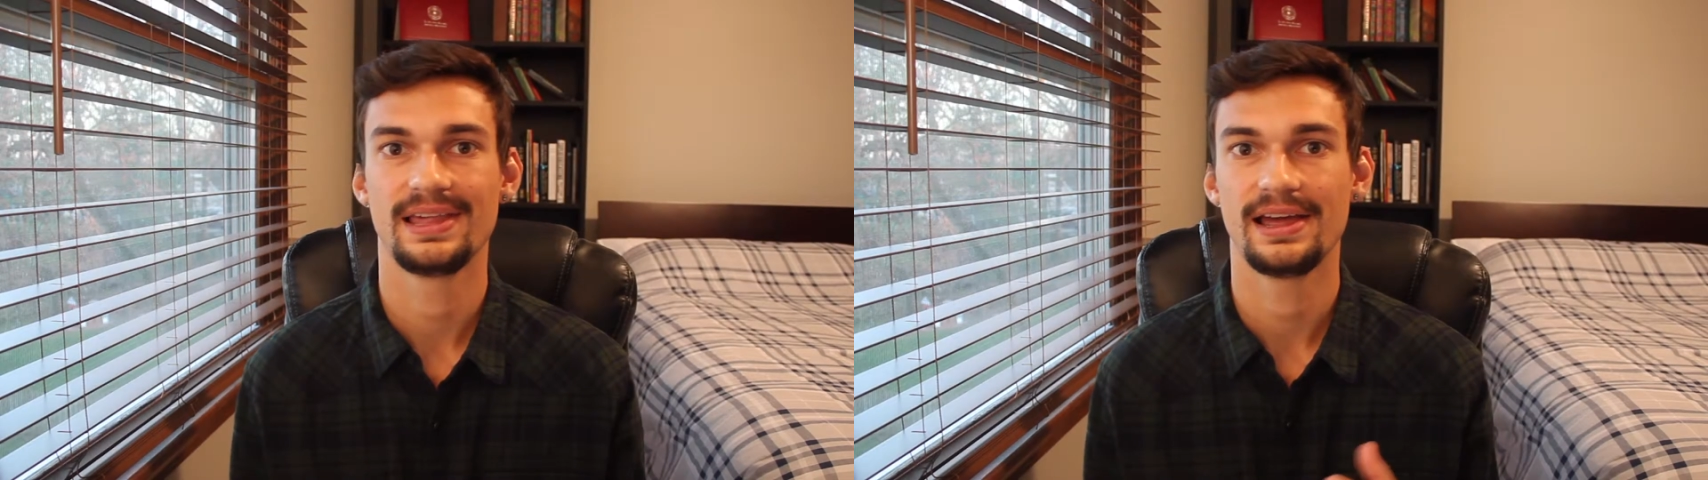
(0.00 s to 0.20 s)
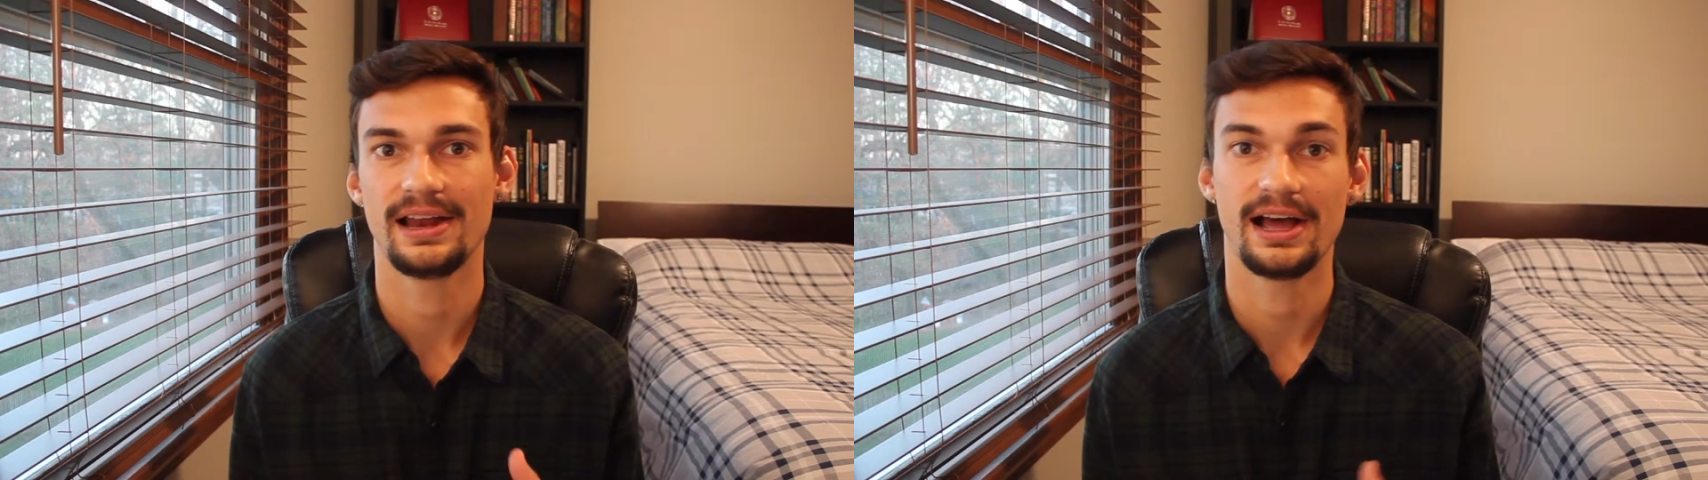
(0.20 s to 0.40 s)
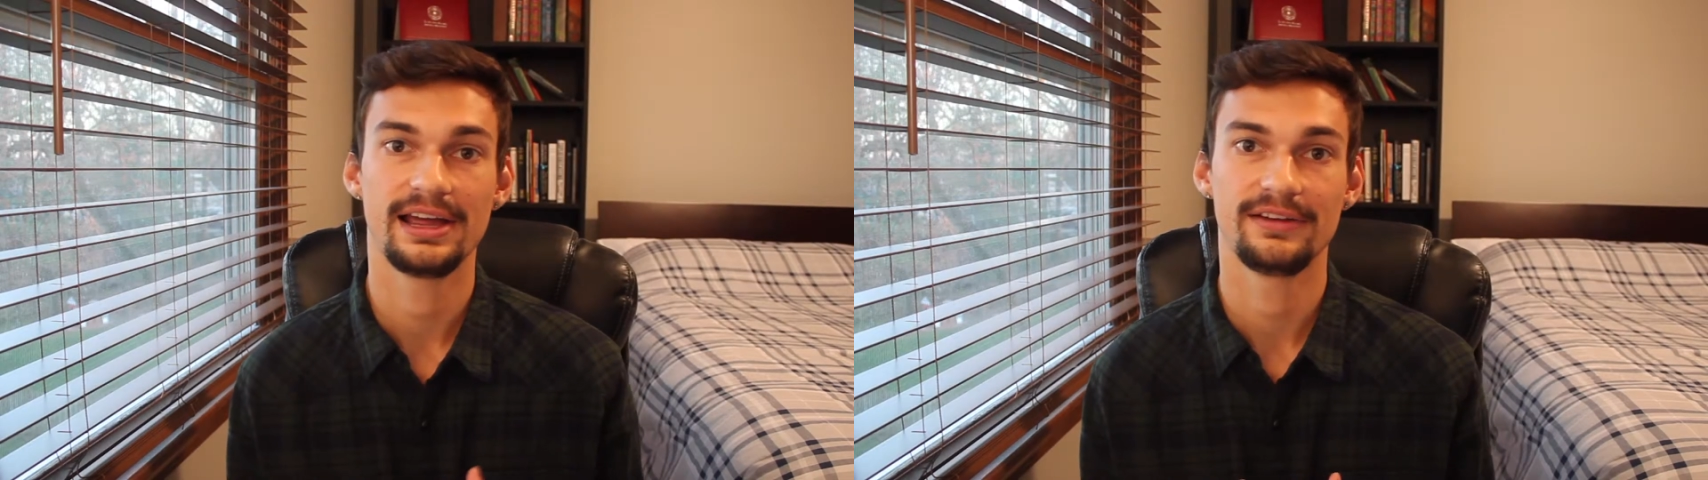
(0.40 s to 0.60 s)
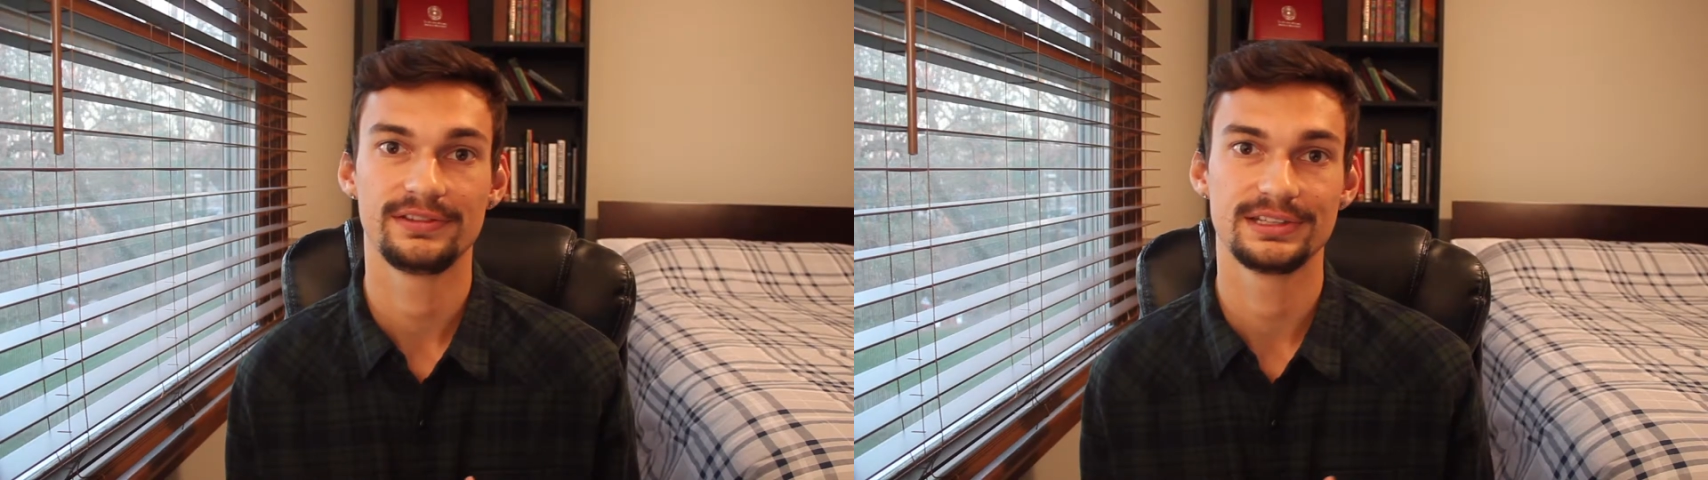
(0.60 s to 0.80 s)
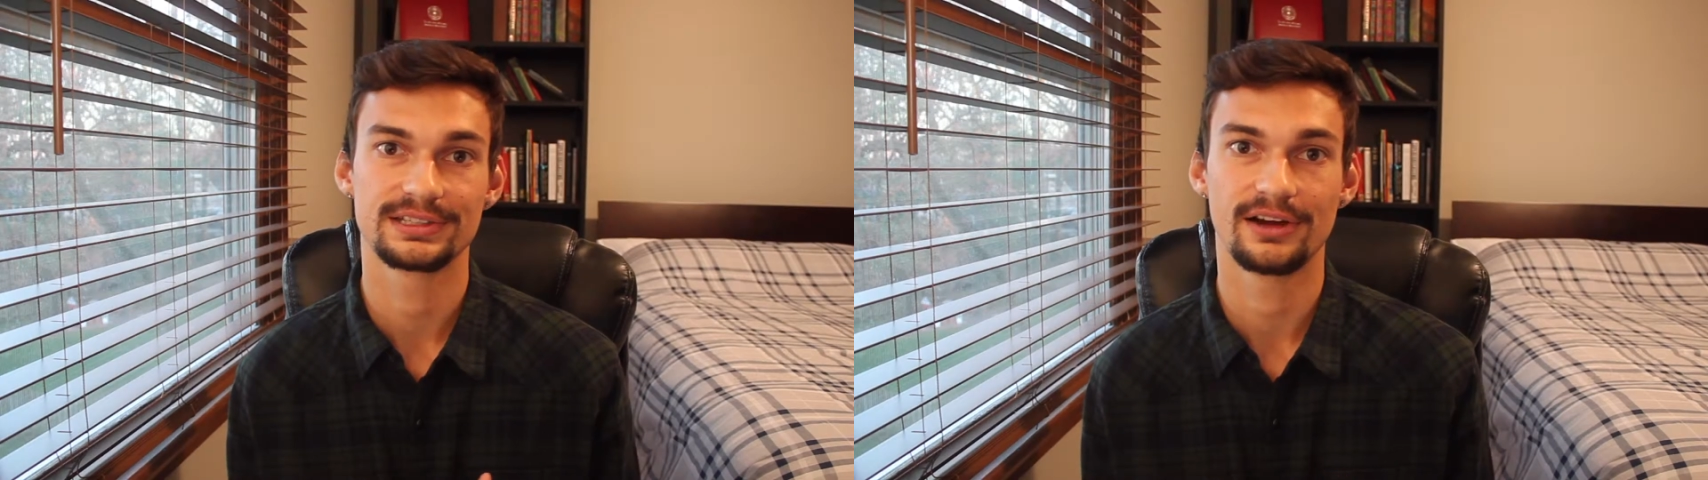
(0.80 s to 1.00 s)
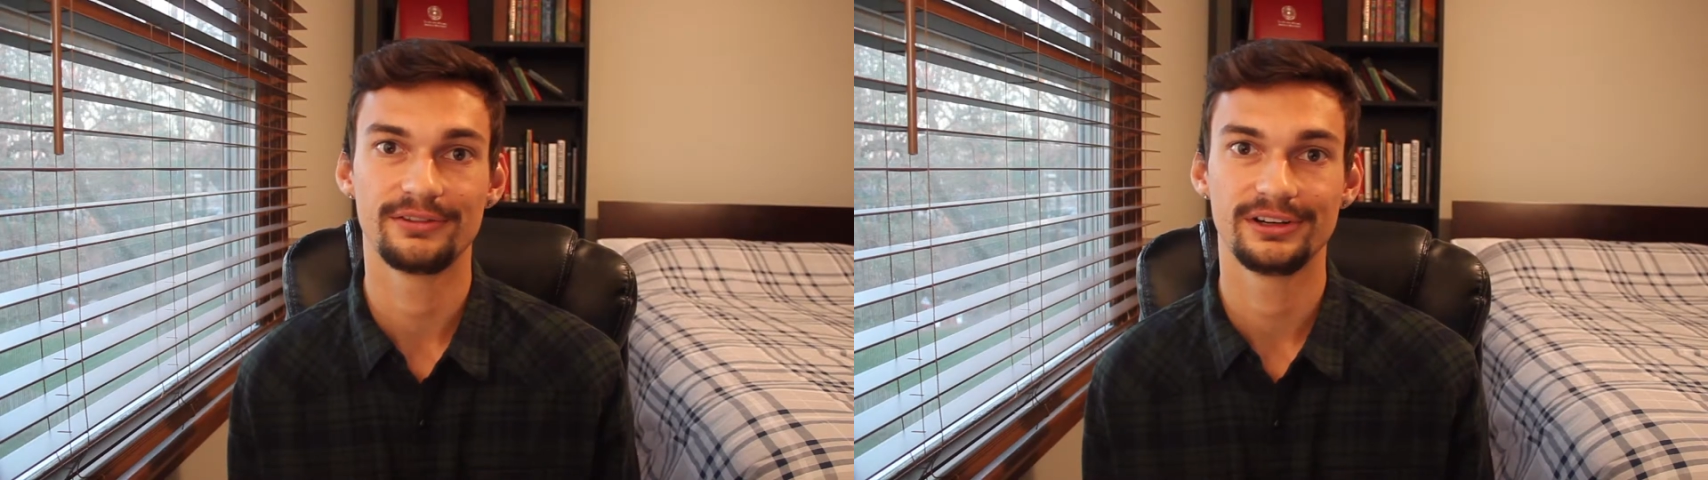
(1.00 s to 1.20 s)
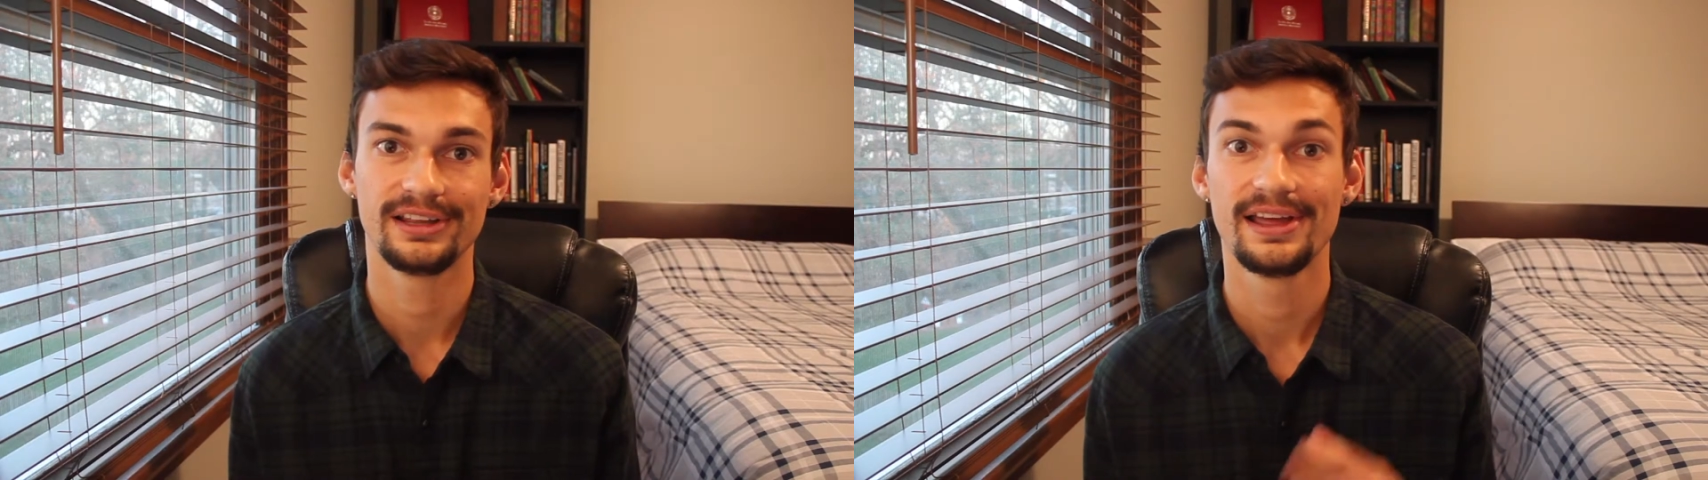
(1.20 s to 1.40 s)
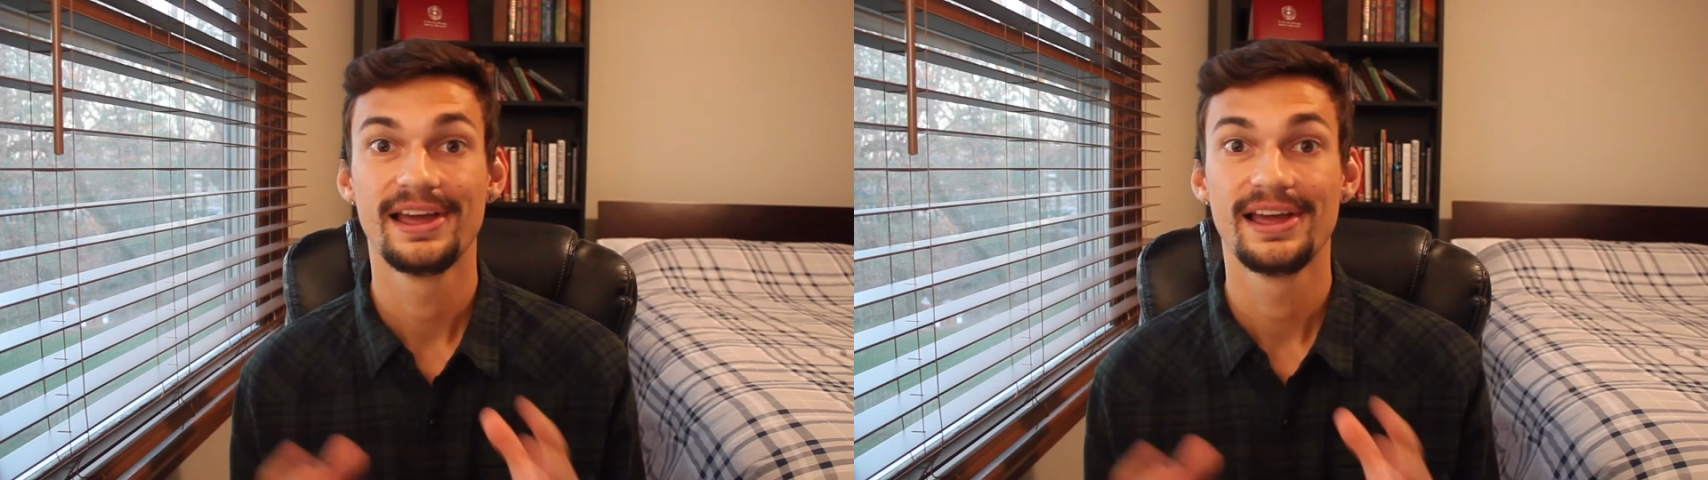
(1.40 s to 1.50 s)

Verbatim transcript: that I have discovered